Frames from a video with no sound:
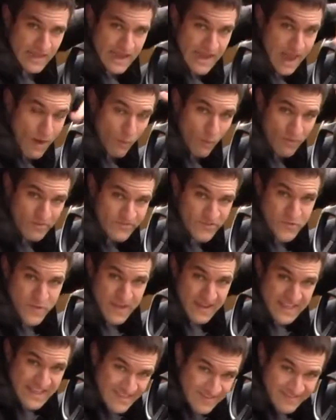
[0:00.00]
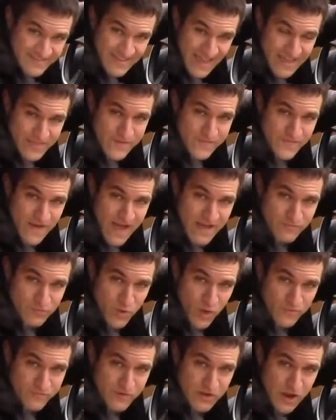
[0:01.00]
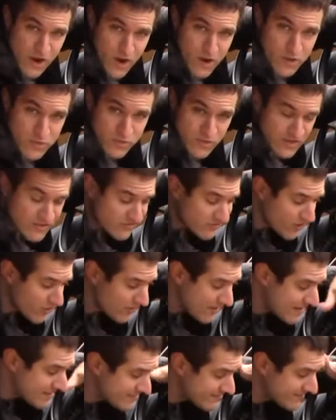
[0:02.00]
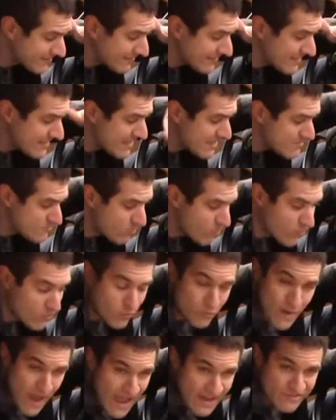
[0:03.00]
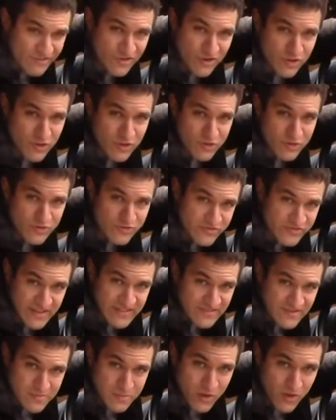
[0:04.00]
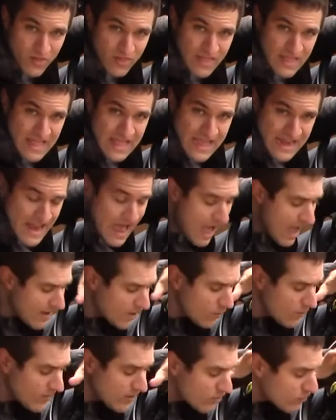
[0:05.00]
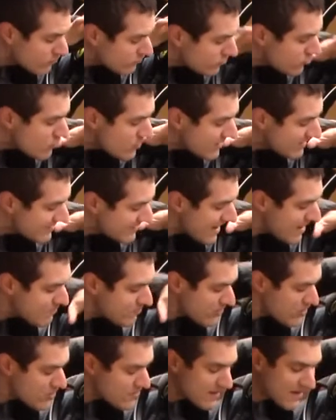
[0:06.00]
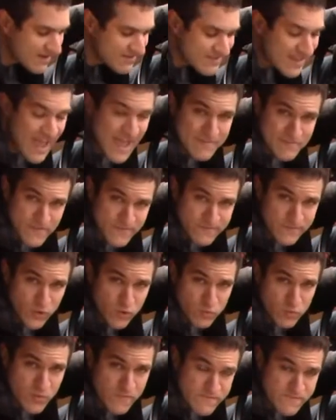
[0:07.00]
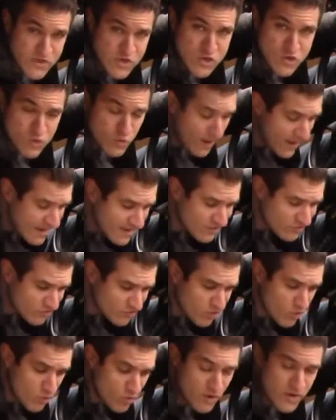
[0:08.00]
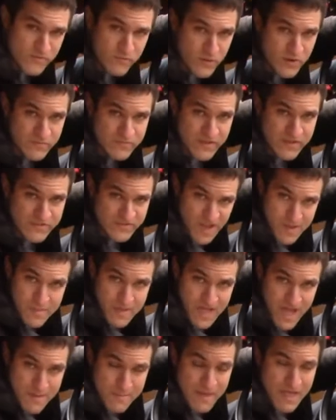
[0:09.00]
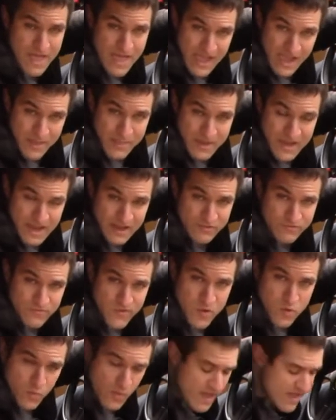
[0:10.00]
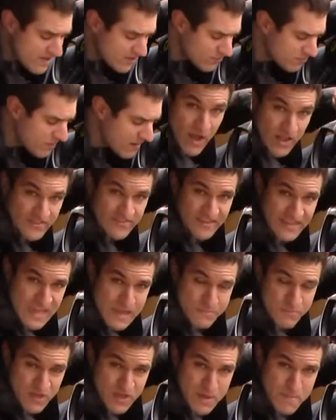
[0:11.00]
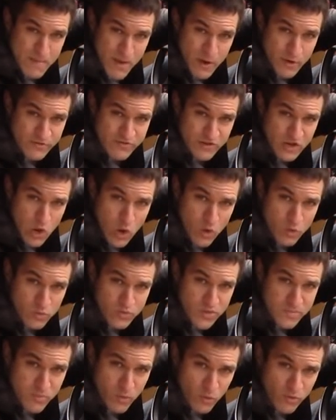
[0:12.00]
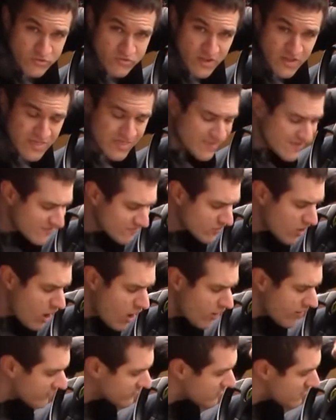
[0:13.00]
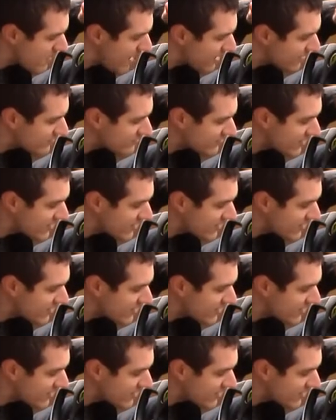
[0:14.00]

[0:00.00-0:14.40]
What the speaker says: Now, once you get inside the 512TR, things don't instantly get more rational or sensible. Now, I don't want to go too in-depth here because I have a full review and tour of one of these coming up in the next few weeks, but to keep the comparison going with the Porsche, this car is about as